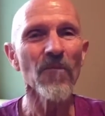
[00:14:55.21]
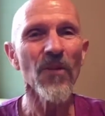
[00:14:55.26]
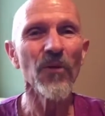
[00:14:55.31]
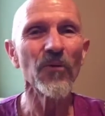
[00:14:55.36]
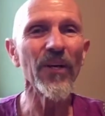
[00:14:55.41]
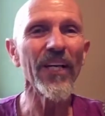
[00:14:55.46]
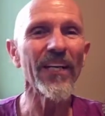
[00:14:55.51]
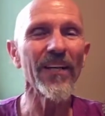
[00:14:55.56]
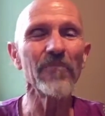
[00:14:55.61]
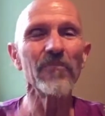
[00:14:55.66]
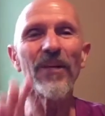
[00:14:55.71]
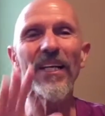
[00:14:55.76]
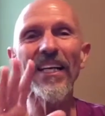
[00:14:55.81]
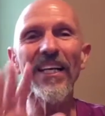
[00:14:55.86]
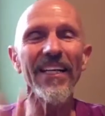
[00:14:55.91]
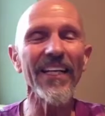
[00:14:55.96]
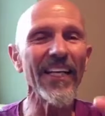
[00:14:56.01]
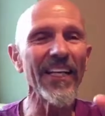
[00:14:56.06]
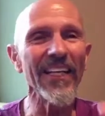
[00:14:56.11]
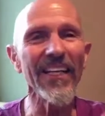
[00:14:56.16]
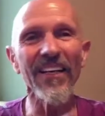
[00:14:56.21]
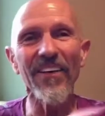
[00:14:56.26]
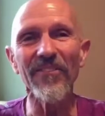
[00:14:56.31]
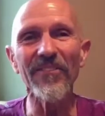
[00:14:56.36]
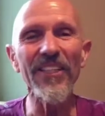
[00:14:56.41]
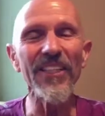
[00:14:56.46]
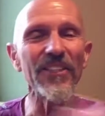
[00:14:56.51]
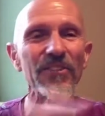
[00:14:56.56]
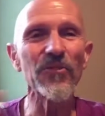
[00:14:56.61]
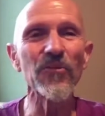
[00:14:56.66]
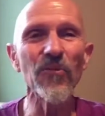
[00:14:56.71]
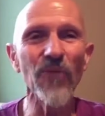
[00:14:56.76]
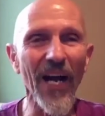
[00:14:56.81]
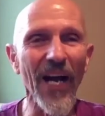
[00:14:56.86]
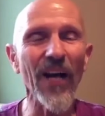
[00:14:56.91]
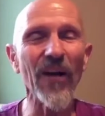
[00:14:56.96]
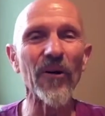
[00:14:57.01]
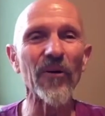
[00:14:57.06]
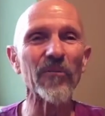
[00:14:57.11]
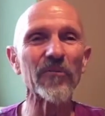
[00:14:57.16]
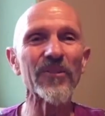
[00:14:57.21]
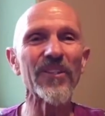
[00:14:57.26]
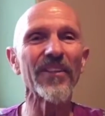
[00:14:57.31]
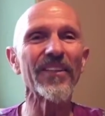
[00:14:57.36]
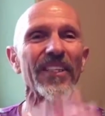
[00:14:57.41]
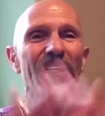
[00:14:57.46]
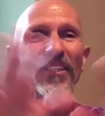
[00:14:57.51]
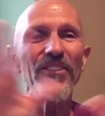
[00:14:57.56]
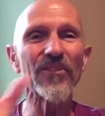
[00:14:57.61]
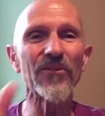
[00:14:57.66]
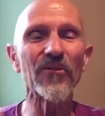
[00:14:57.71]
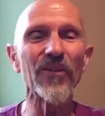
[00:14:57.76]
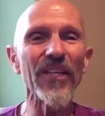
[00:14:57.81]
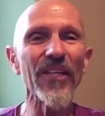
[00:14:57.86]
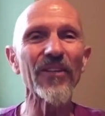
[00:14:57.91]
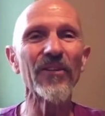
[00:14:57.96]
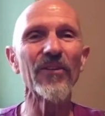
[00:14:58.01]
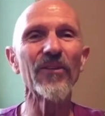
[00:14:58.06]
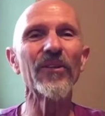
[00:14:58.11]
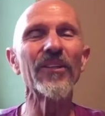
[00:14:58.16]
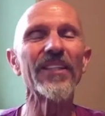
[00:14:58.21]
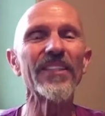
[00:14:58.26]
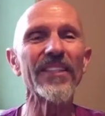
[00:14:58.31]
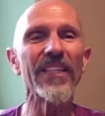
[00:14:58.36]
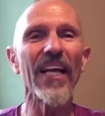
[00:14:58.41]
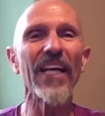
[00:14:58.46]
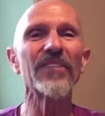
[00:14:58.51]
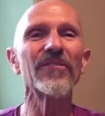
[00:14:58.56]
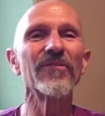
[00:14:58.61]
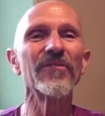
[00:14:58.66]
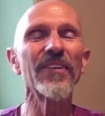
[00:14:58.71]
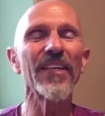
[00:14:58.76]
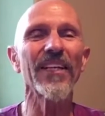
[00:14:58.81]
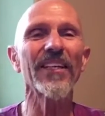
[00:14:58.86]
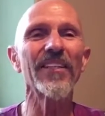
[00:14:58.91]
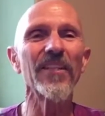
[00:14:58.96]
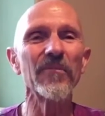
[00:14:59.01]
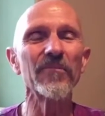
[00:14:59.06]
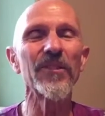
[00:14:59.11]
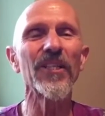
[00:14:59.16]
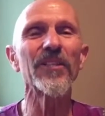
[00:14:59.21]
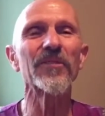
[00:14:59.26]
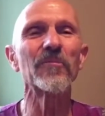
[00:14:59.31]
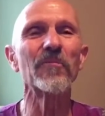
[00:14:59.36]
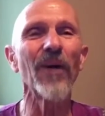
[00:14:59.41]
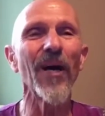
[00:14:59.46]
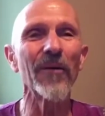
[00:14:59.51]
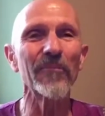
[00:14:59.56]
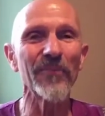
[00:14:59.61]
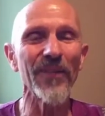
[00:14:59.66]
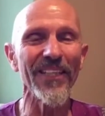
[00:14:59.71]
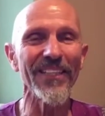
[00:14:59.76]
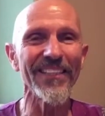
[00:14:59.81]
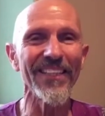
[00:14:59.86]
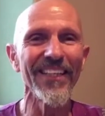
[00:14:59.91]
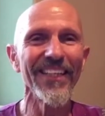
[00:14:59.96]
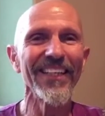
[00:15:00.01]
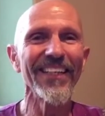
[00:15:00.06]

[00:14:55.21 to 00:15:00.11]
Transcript: We can be in any of these realms and these three gunas as victims, as puppets,